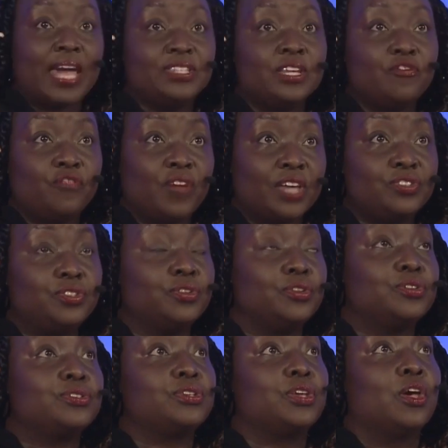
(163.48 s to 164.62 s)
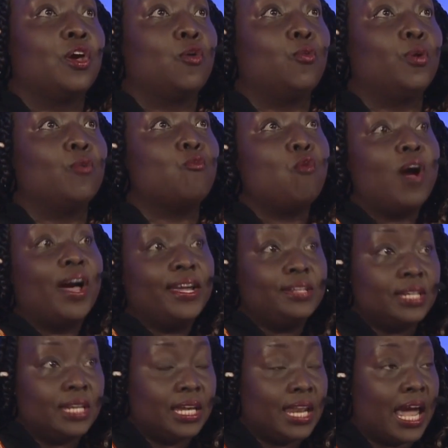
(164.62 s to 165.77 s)
As investors, we're
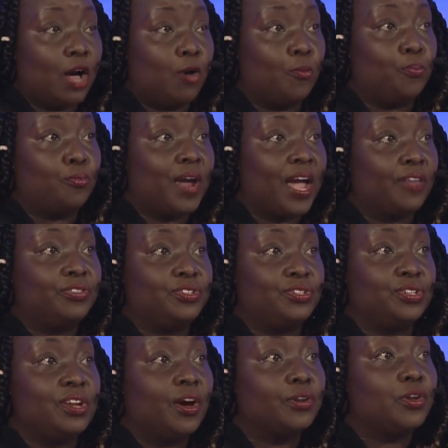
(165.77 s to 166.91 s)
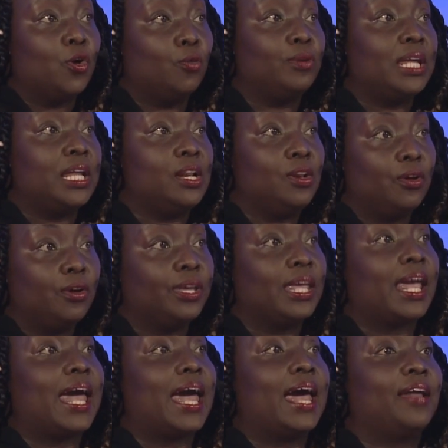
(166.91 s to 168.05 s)
widening our breadth to not only look
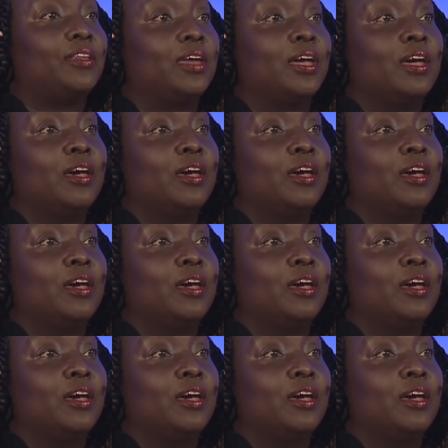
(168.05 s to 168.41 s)
at